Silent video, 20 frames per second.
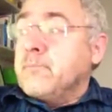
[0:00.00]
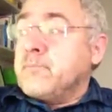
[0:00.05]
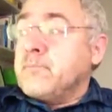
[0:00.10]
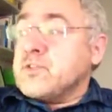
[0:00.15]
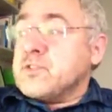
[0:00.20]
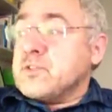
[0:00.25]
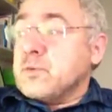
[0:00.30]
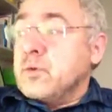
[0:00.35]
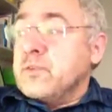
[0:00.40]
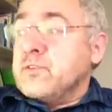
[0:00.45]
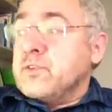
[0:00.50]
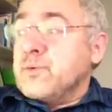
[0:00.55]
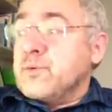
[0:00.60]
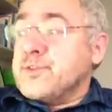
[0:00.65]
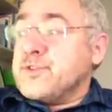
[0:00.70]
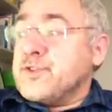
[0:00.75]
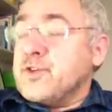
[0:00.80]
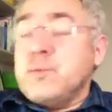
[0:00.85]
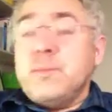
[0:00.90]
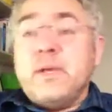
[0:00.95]
So what they're
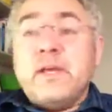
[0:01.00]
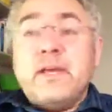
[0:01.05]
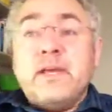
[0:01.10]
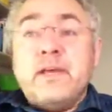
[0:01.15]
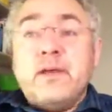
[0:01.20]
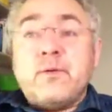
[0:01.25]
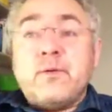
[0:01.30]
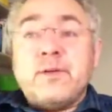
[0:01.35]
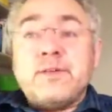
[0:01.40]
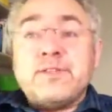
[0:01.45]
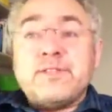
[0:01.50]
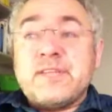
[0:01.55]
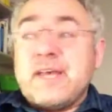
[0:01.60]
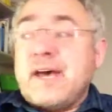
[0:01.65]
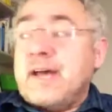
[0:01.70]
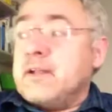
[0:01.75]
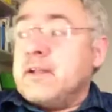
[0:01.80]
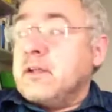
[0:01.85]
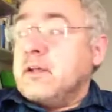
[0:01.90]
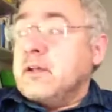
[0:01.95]
assuming here is
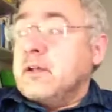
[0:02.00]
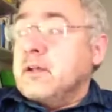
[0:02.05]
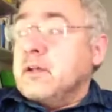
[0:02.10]
that